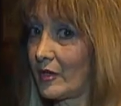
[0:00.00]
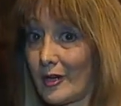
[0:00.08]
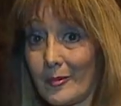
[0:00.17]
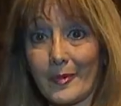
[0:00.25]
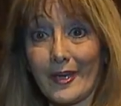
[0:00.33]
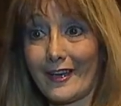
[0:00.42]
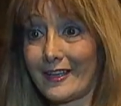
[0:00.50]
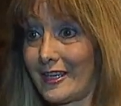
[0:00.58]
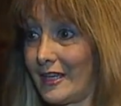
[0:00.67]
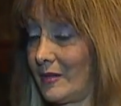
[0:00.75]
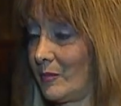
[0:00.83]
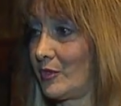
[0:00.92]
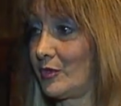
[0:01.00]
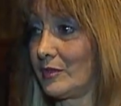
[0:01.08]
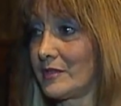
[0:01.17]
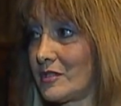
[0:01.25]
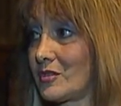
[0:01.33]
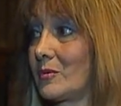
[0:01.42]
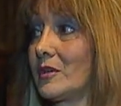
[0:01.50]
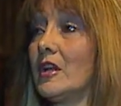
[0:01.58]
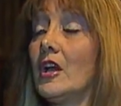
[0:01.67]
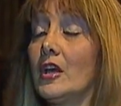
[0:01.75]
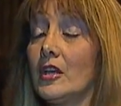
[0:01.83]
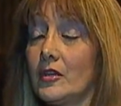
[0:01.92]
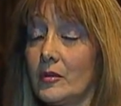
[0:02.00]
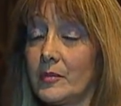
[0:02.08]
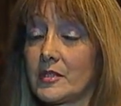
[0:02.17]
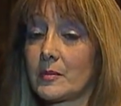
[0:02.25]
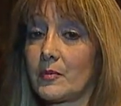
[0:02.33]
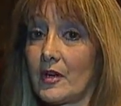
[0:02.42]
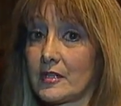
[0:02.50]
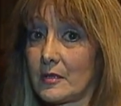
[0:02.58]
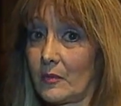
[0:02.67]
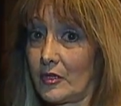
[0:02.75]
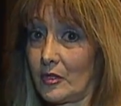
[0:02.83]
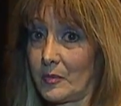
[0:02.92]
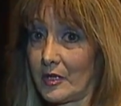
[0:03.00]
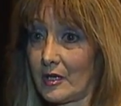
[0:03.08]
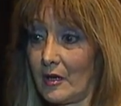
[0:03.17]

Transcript: come back, and when you listen to it, you'd be surprised at what you pick